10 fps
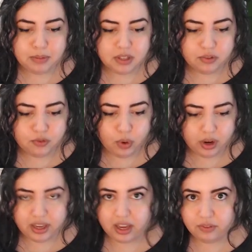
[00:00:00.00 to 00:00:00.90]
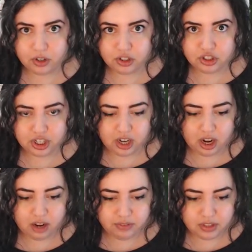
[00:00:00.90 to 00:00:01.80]
to the 4 gig version
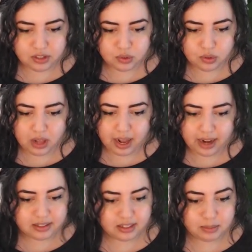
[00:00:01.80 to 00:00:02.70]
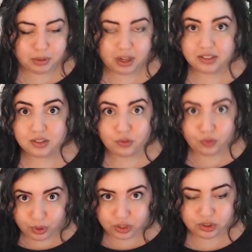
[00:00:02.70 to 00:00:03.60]
of the Azulle Access Plus
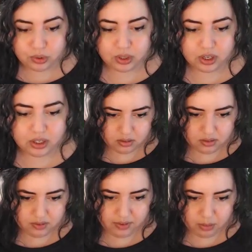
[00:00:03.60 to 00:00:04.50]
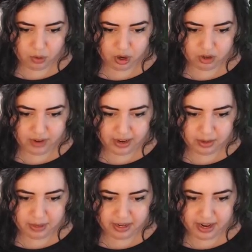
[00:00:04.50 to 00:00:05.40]
for sure. See if I can walk around
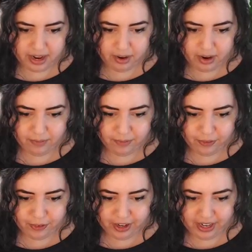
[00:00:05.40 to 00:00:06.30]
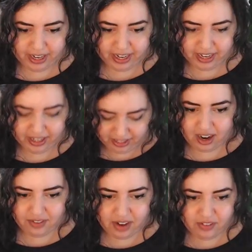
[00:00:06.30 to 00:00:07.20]
a bit now. I'm free.
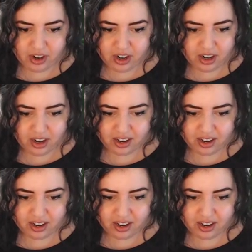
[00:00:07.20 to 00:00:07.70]
I've never...